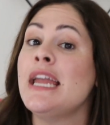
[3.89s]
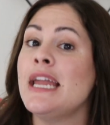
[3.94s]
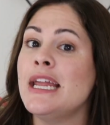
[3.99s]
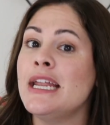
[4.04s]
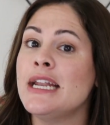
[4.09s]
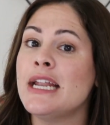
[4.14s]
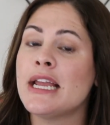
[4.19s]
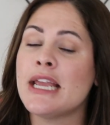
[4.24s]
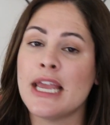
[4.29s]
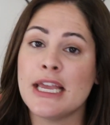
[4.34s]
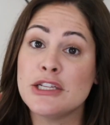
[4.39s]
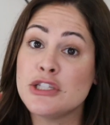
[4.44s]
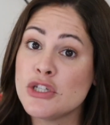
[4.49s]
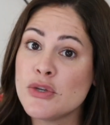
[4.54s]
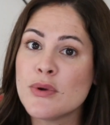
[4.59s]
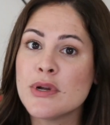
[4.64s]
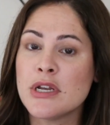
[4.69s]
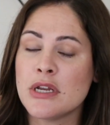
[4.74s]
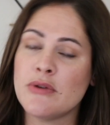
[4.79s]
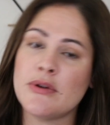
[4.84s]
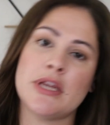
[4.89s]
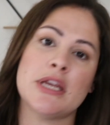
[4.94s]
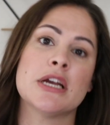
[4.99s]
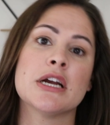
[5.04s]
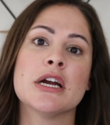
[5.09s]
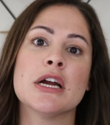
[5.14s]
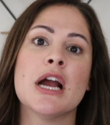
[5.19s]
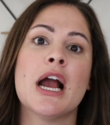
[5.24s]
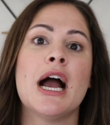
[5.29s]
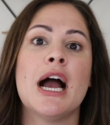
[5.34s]
In case you are new
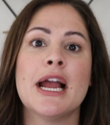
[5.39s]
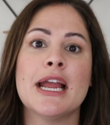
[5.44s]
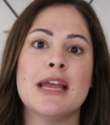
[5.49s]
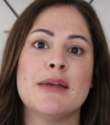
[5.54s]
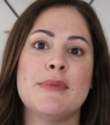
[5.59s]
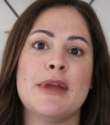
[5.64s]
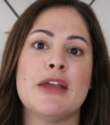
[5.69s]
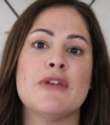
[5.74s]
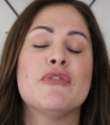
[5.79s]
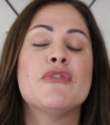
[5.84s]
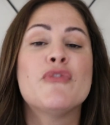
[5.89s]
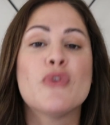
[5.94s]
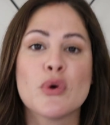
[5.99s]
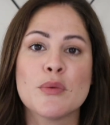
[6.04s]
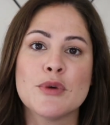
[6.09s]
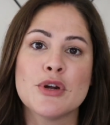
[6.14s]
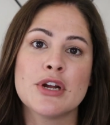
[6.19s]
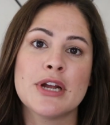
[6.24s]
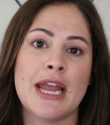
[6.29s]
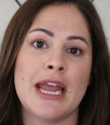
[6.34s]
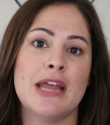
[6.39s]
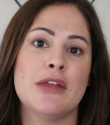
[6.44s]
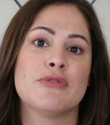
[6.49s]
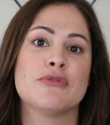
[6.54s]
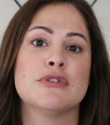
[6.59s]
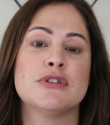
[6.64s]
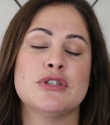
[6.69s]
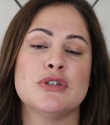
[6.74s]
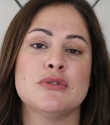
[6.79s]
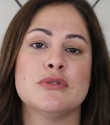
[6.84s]
here, I am a former K
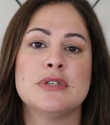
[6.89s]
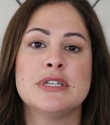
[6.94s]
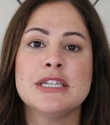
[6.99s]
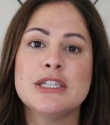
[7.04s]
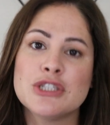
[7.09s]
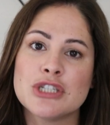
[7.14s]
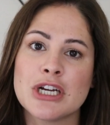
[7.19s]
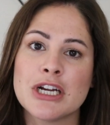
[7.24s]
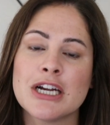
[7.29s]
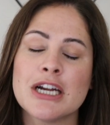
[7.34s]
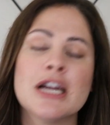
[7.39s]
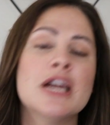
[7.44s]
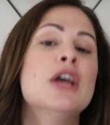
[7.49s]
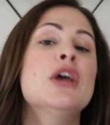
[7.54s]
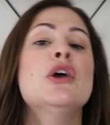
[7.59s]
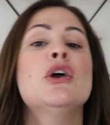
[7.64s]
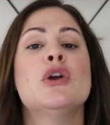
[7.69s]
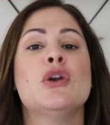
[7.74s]
through 2 teacher